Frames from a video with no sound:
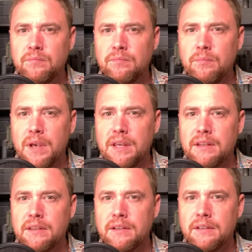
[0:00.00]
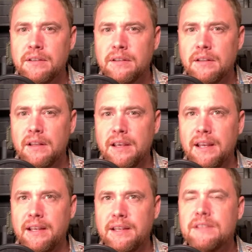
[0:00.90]
made in the late
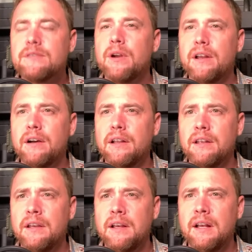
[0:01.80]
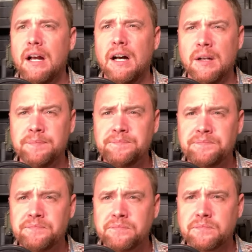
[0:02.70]
'80s. Right on. Um,
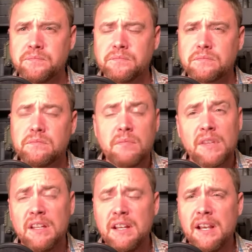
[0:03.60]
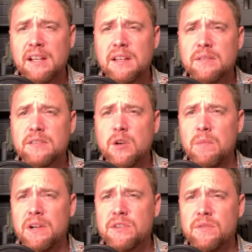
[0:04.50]
yeah, so
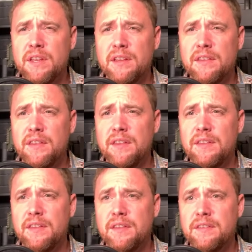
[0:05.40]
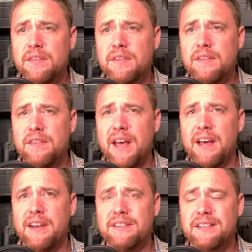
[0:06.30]
much of
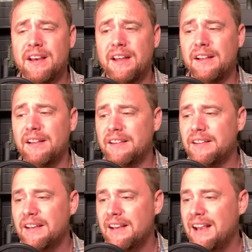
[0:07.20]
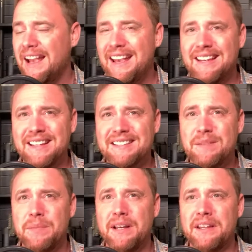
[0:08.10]
that is kind of like handing
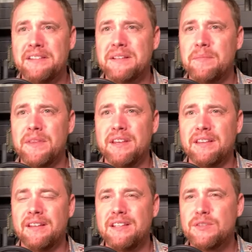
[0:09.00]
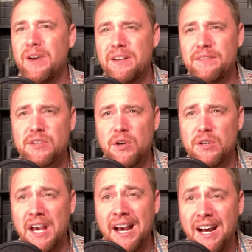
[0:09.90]
somebody something that it's fine if it's all
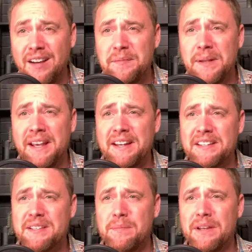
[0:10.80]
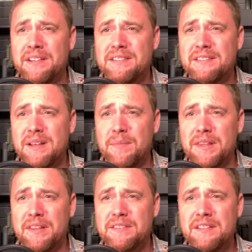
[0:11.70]
you have, but handing somebody something
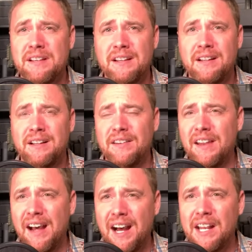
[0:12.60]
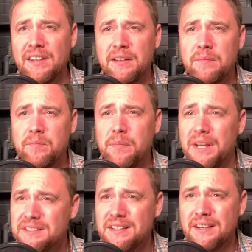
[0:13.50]
that's not the
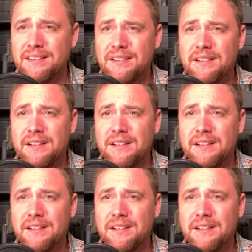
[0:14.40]
best thing to